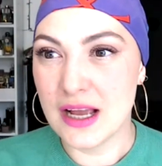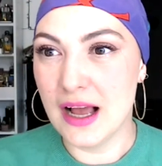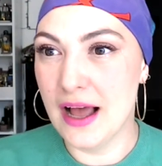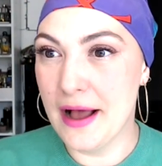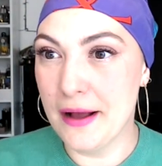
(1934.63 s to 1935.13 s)

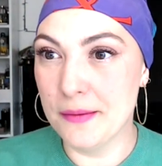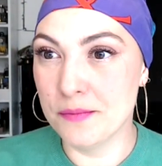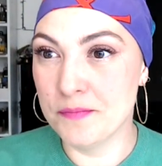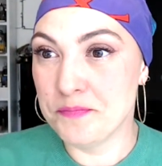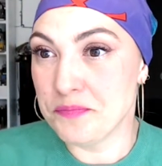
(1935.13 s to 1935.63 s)

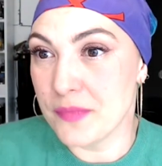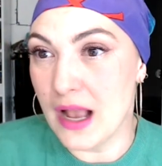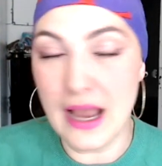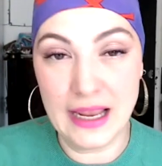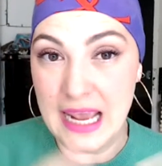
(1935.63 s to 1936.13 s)

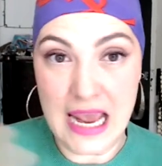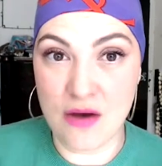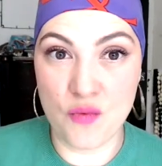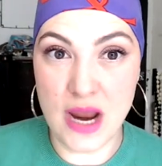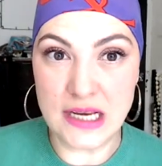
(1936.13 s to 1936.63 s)
I can't
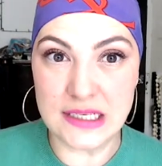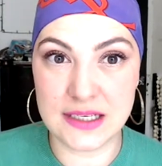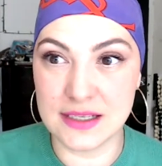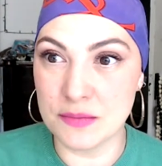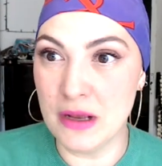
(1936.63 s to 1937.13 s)
wait to
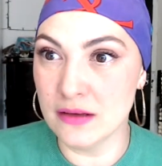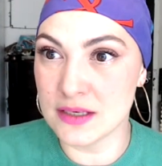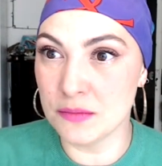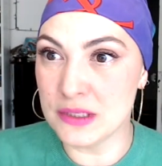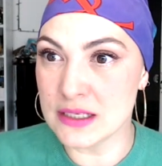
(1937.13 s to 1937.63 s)
smell
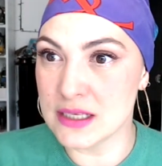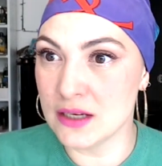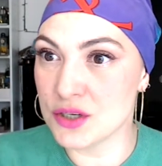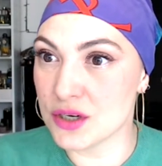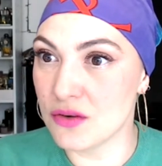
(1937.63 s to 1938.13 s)
something
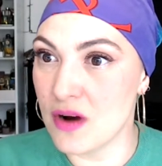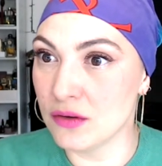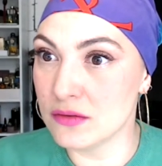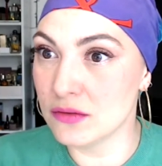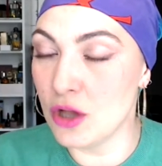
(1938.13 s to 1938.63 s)
centered
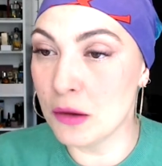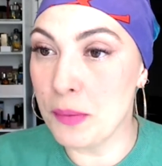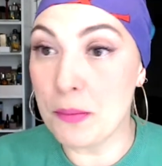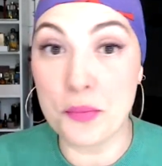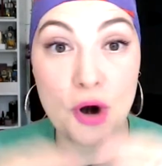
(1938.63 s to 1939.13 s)
around long
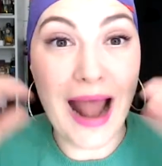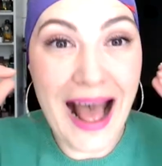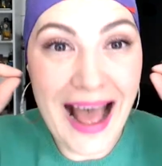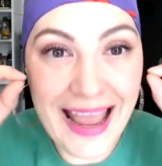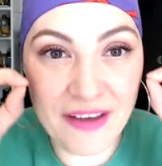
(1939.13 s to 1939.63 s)
pepper.
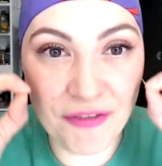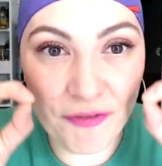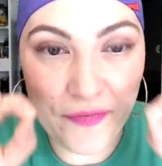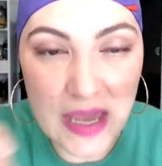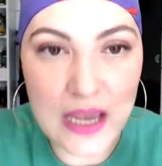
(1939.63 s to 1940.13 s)
I
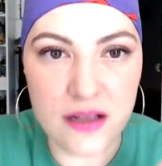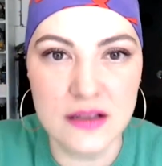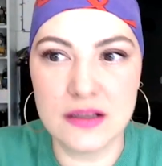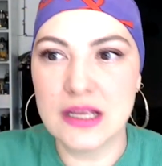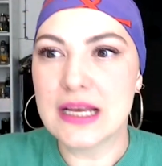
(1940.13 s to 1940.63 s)

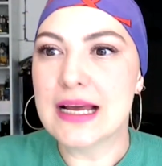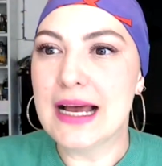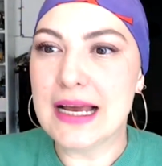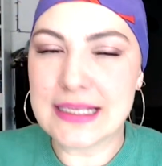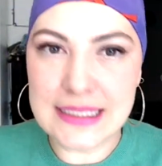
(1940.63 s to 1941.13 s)
feel
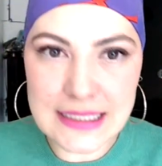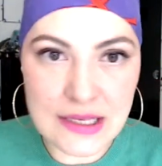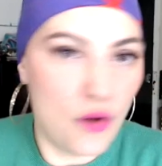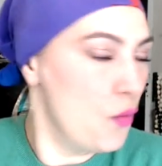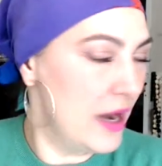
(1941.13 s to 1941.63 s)

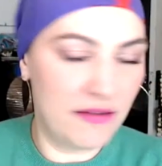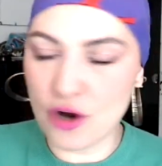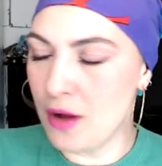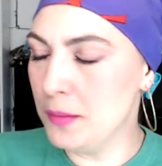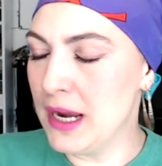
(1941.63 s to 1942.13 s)
whatever
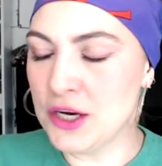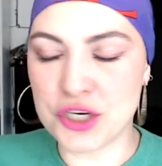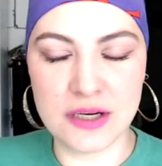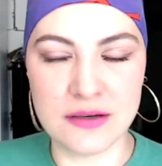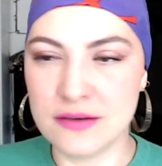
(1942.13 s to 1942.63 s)

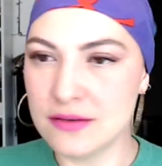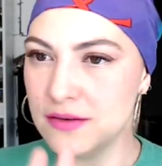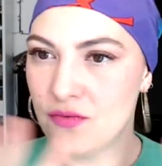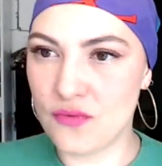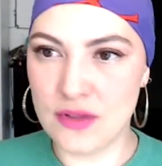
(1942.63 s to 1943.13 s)
combination
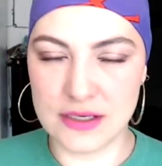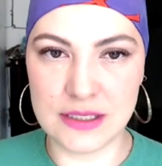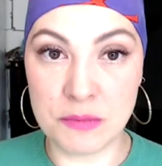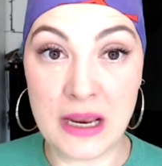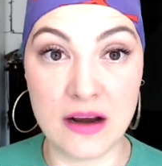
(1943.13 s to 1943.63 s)
this is
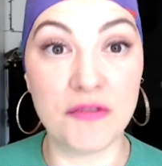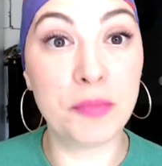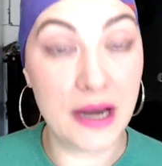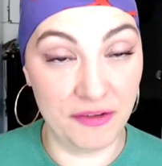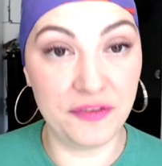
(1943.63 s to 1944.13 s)
made of,
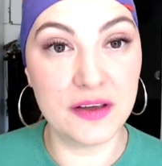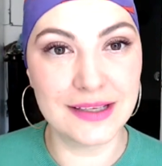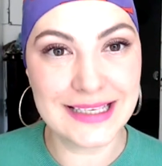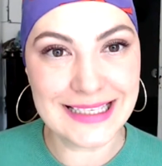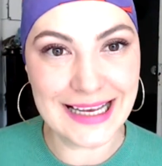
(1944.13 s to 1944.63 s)
but I feel
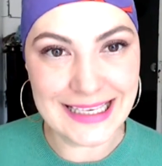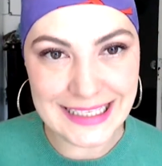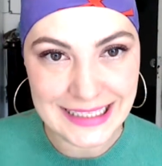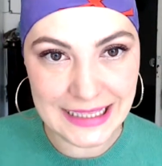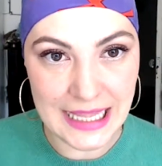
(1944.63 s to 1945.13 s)
a
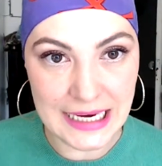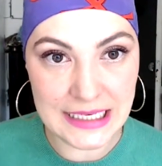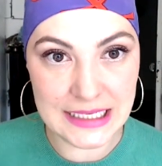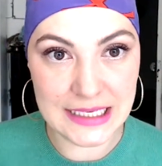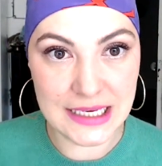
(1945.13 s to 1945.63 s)

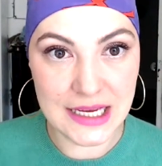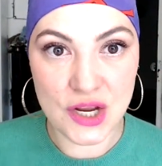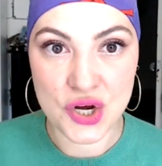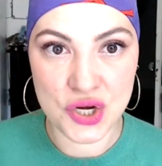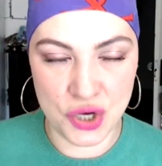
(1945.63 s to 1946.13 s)
slight
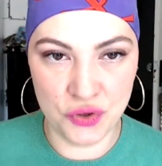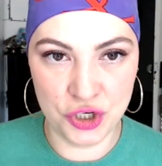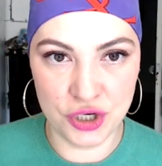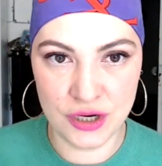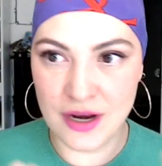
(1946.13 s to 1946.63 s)

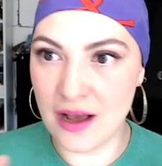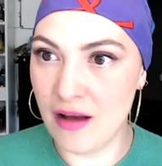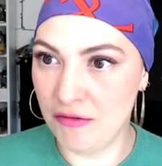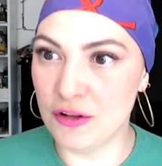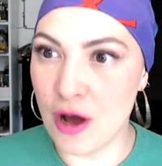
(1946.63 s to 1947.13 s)
notion
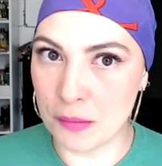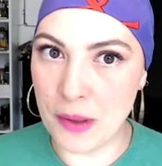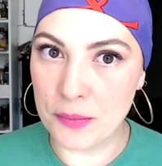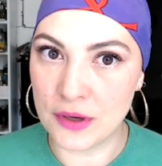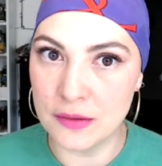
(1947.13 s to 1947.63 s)
of long
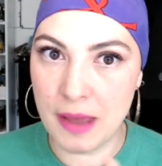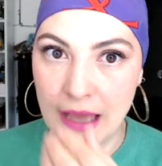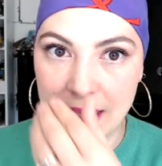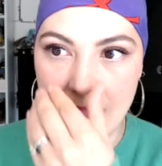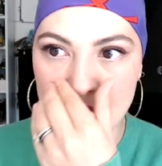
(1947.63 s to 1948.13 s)
pepper in the
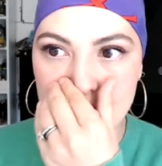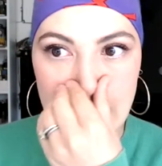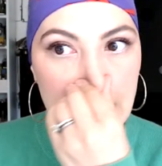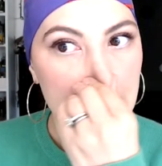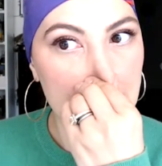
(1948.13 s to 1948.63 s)
back end.
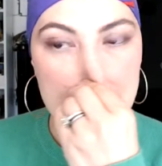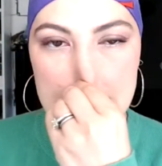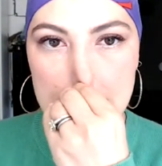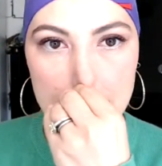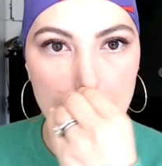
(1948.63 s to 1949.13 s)

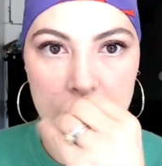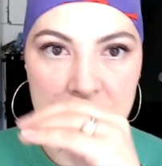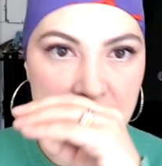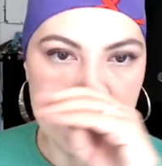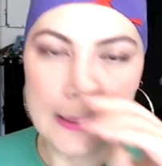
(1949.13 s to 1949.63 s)
This
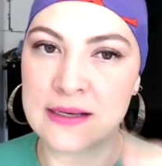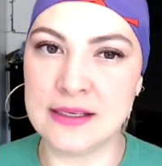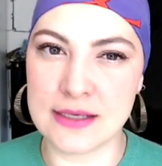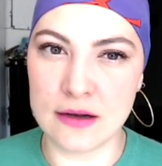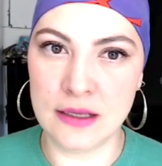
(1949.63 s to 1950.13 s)
doesn't
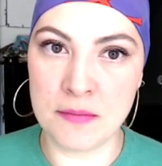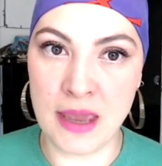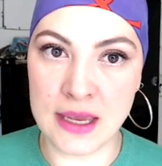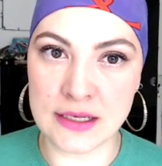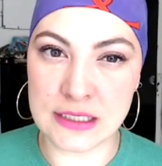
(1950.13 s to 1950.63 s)
necessarily
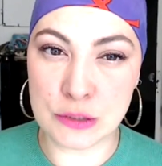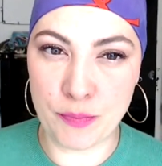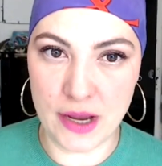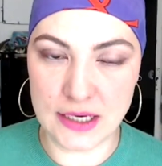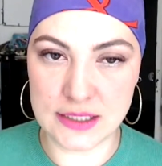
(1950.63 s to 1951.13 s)
make it
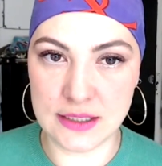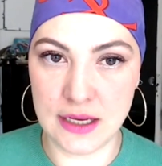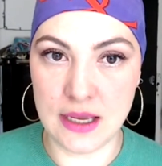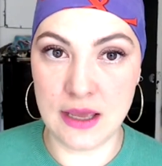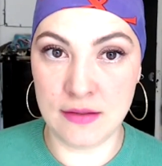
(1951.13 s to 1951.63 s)

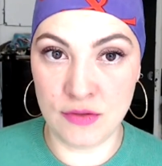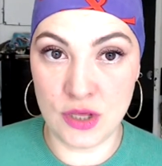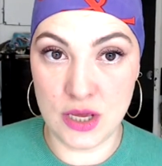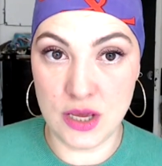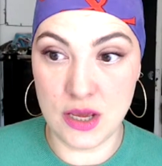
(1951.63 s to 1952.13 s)
spicy in
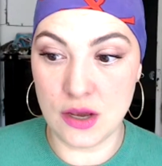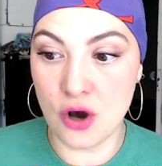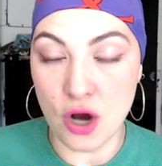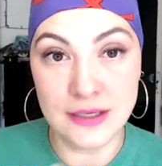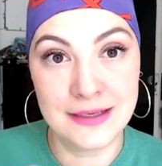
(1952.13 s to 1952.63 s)
the
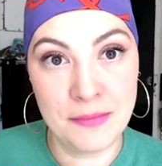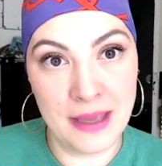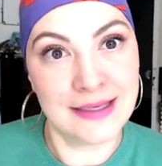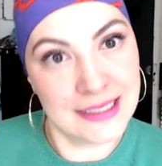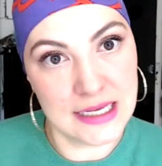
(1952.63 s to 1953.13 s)

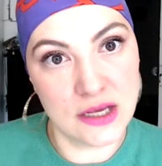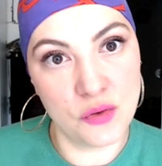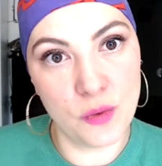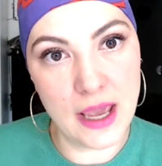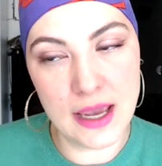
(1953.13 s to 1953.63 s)
condimenty
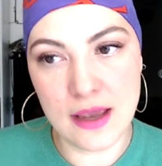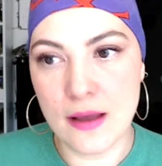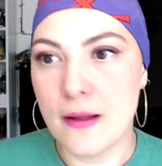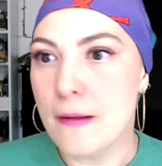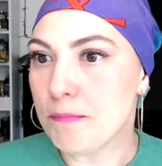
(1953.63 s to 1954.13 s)
way,
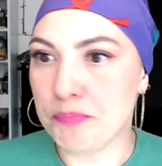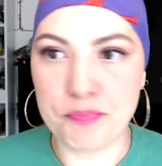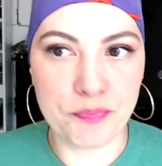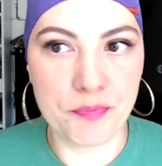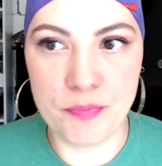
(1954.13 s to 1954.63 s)

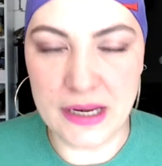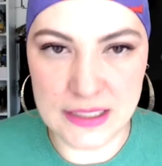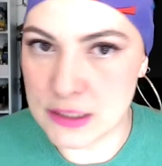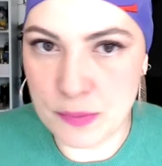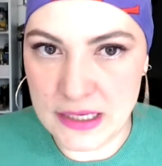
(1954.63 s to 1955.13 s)
but
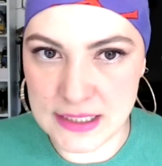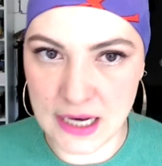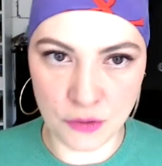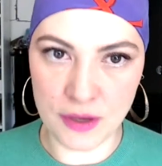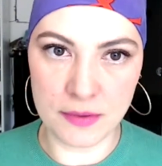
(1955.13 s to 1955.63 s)
it's spicy
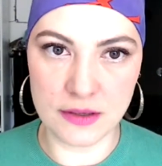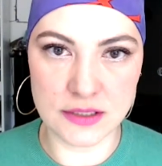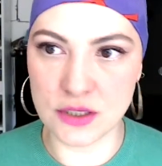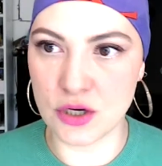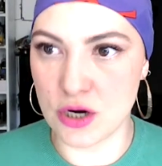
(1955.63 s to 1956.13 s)
anyway
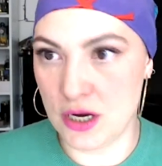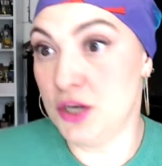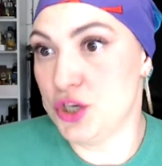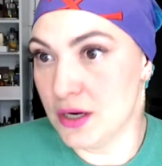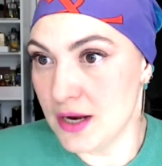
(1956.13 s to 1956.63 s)
because the
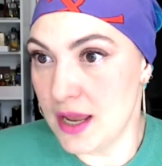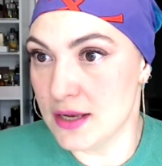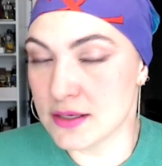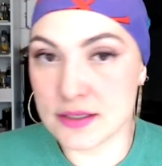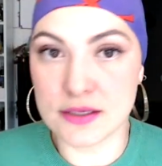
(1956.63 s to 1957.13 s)
carnation
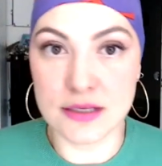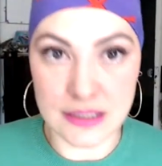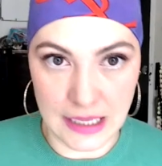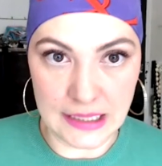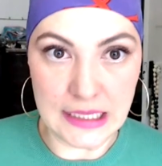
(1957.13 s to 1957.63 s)
is
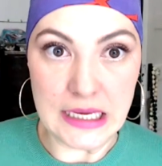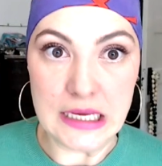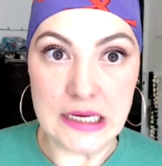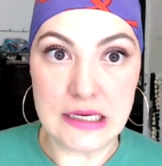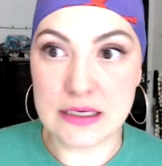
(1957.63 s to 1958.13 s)
slightly
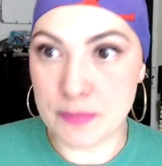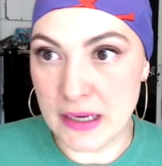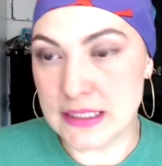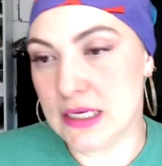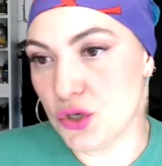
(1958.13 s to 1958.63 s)

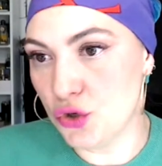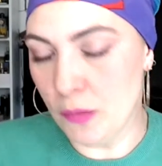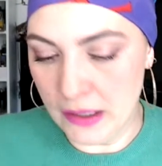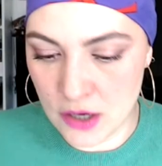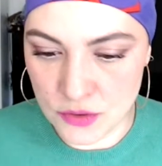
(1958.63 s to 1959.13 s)
spicy to
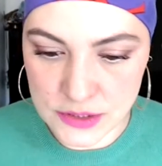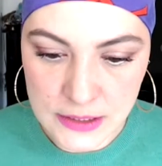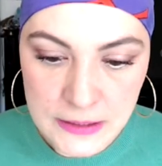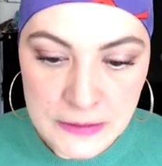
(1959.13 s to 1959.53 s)
my nose.